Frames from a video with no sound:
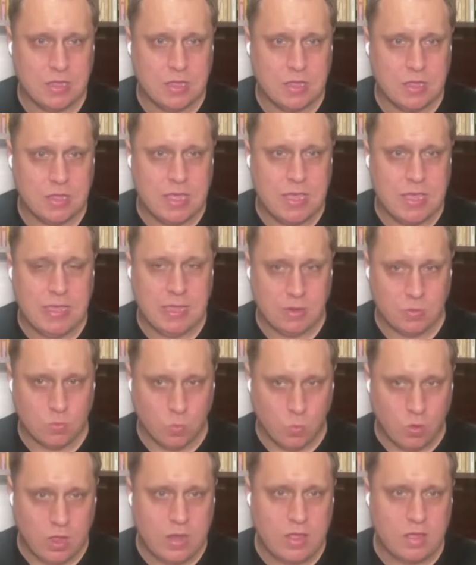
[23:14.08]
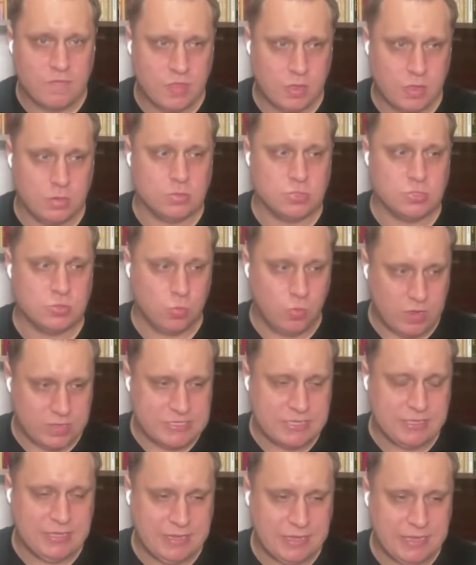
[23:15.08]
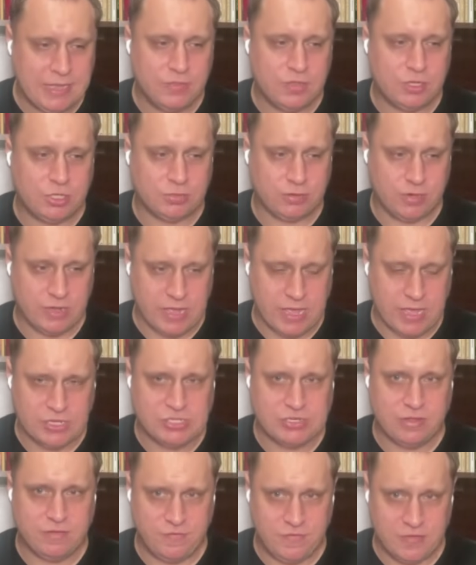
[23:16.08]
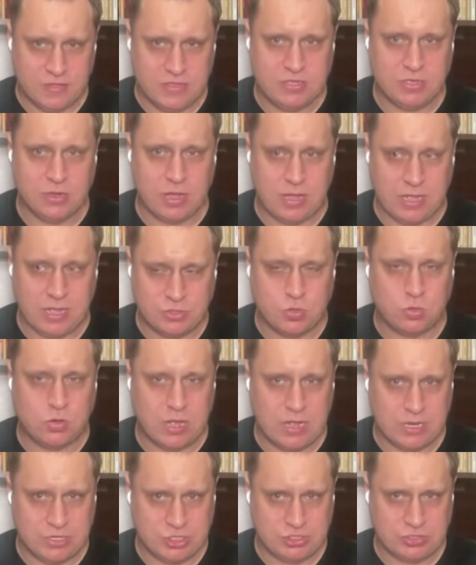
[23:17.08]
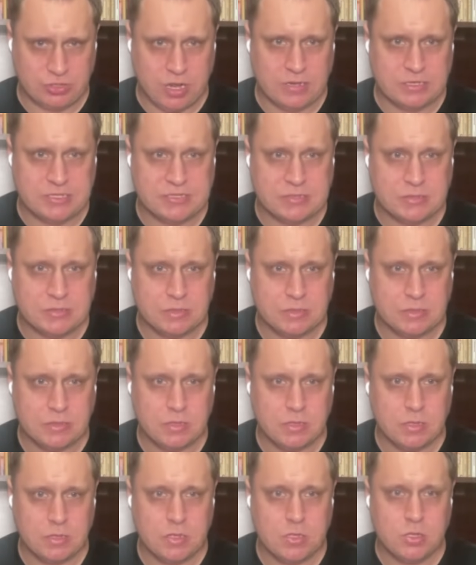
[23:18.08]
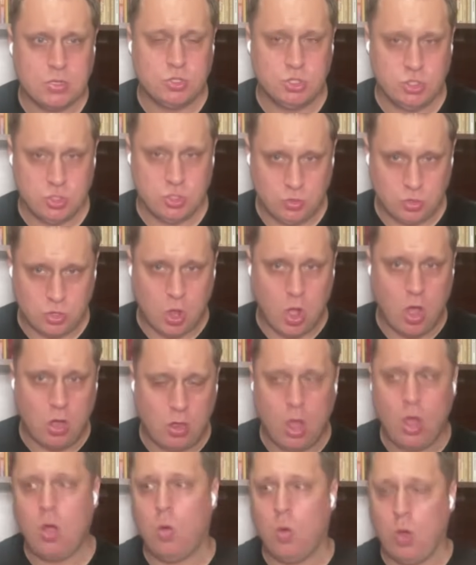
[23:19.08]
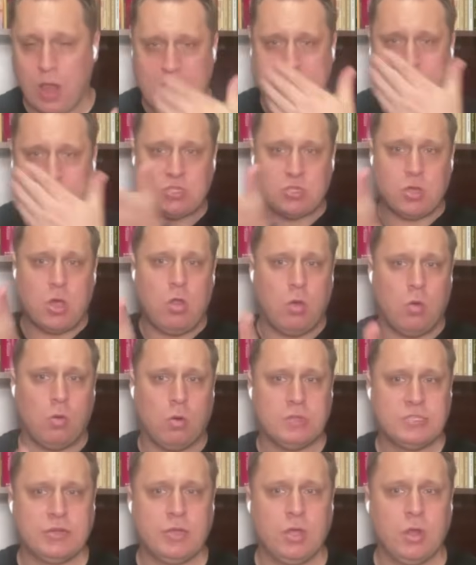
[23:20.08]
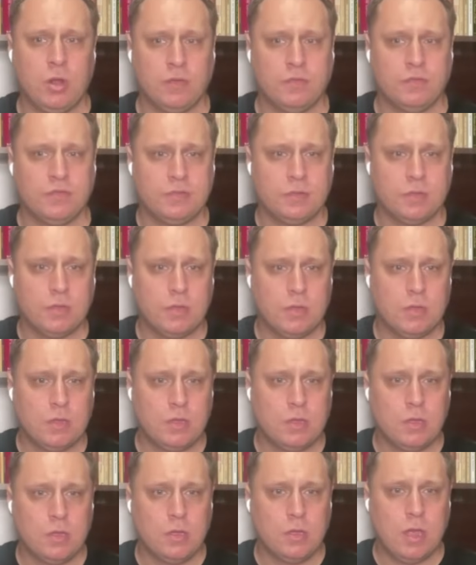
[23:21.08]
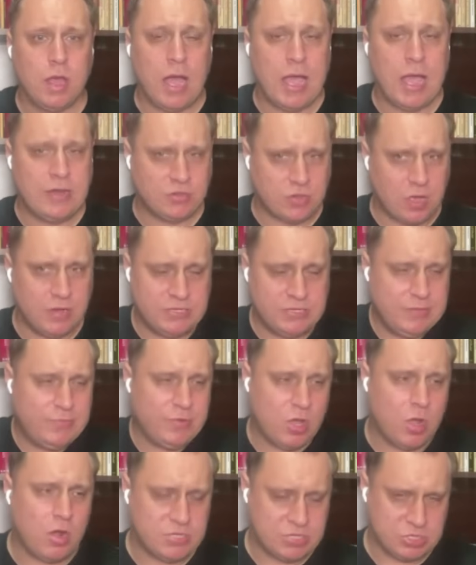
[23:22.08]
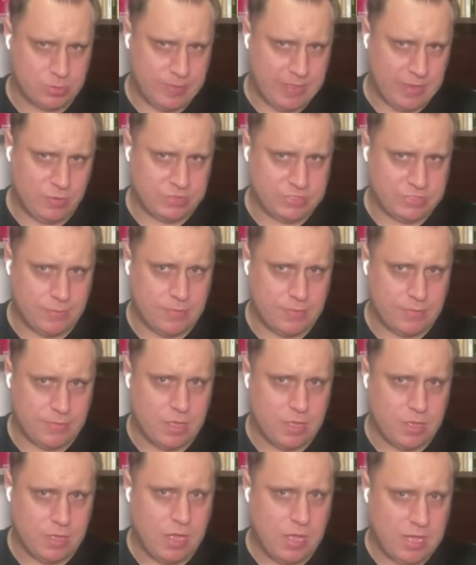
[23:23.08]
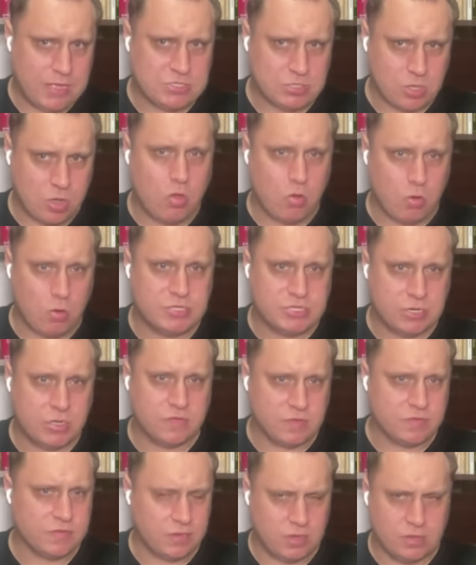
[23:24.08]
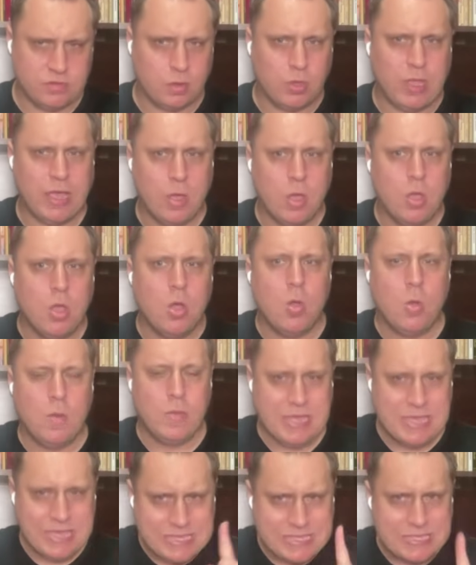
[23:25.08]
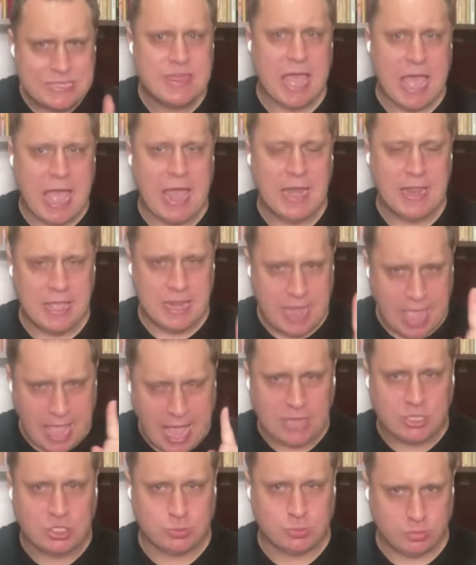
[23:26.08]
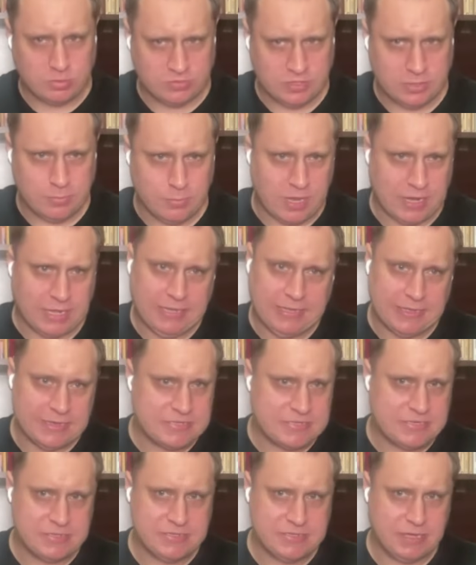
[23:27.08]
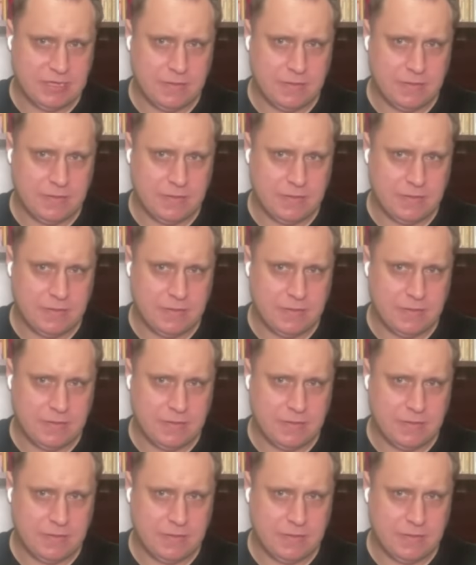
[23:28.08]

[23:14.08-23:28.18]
In one of those was, again, the creation of physiological constructs to call, oh, well, I saw horns and hooves. A demonologist told me that one time. I saw horns and hooves. I was like, okay, is that an actual demonic entity?